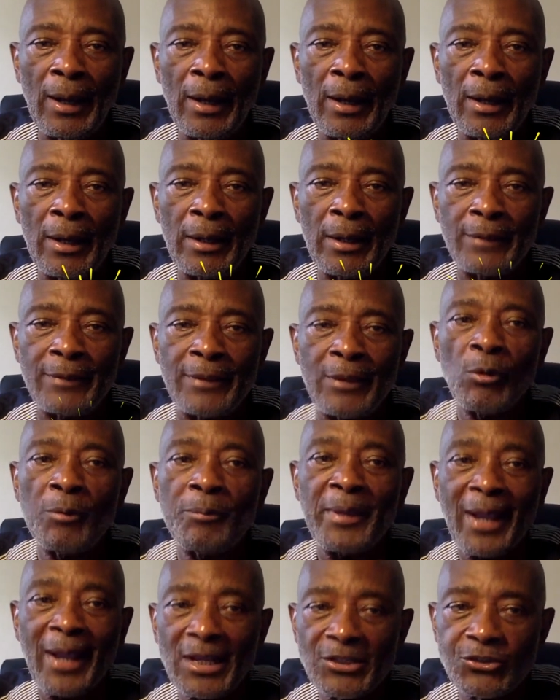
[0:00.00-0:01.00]
uh,
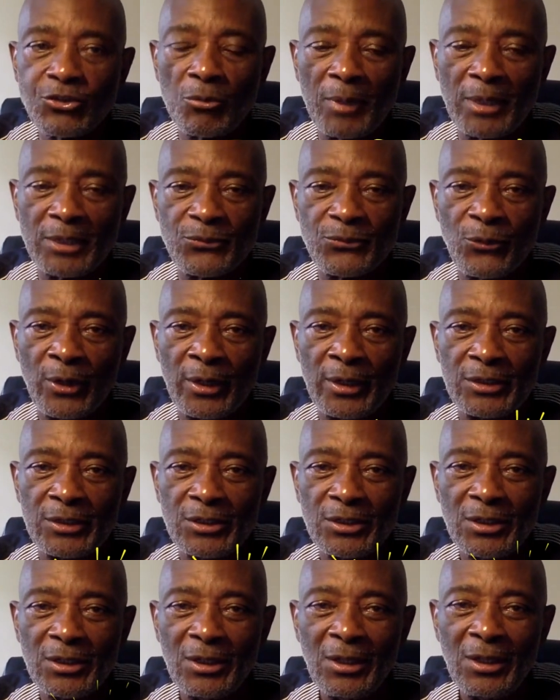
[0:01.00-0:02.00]
there will be customers
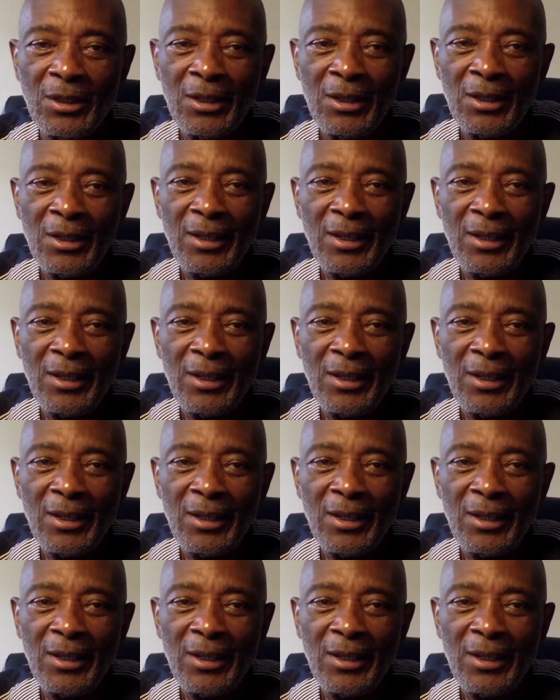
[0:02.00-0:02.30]
for it.